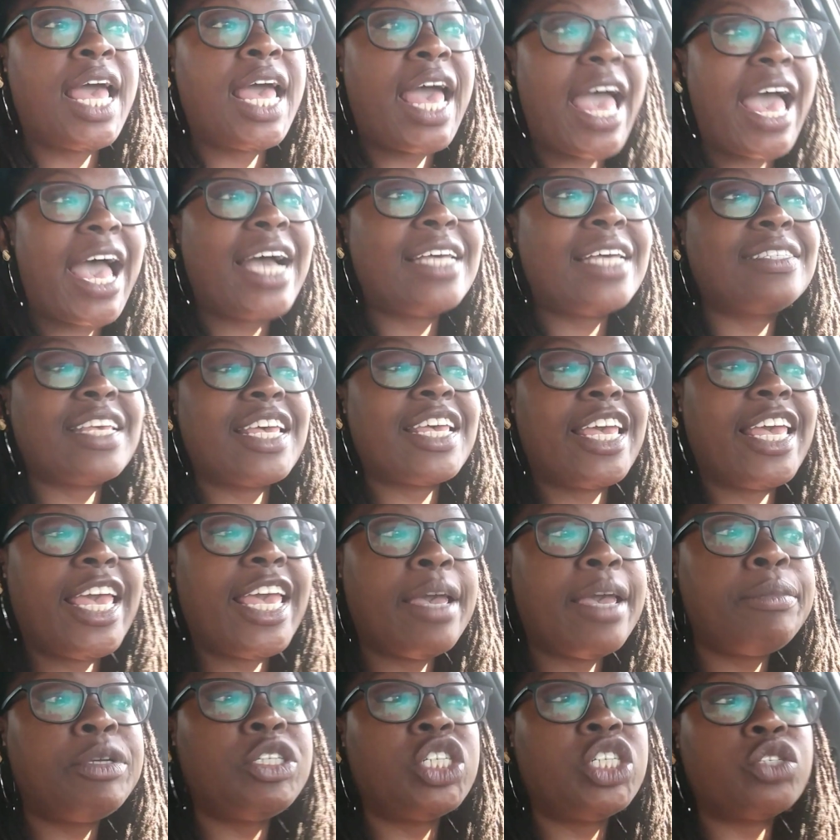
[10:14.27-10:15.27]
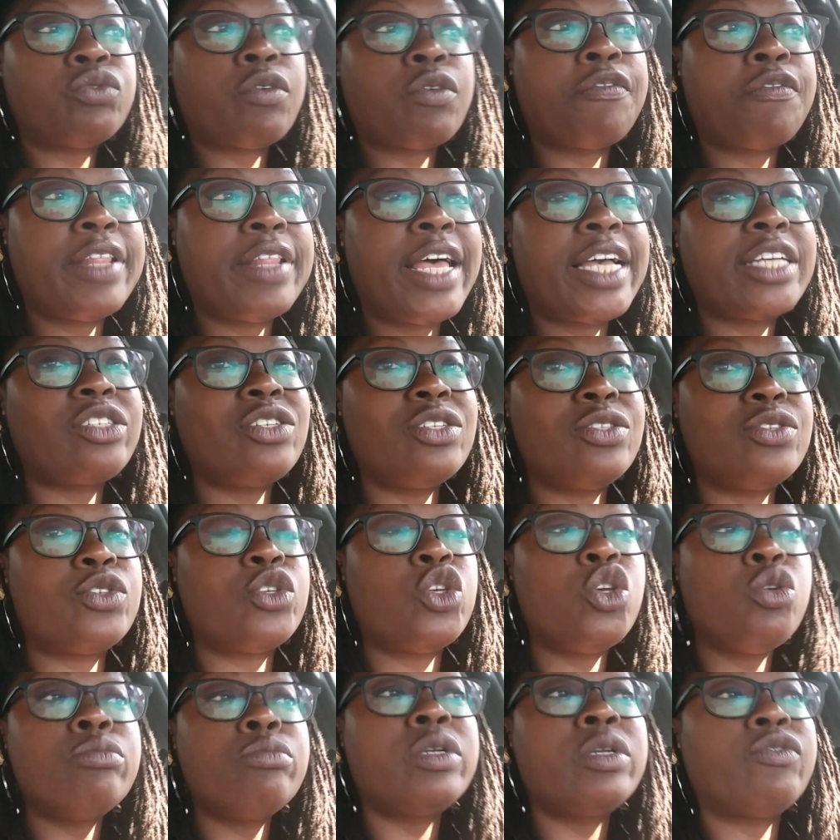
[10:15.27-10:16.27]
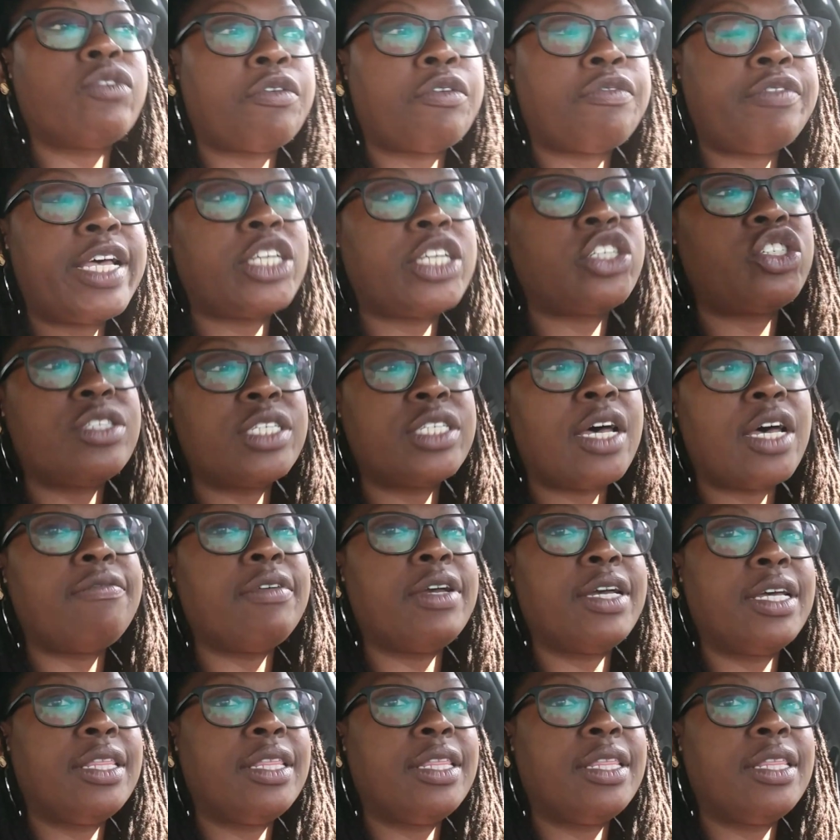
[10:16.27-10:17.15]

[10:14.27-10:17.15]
as images, reflections, human reflections of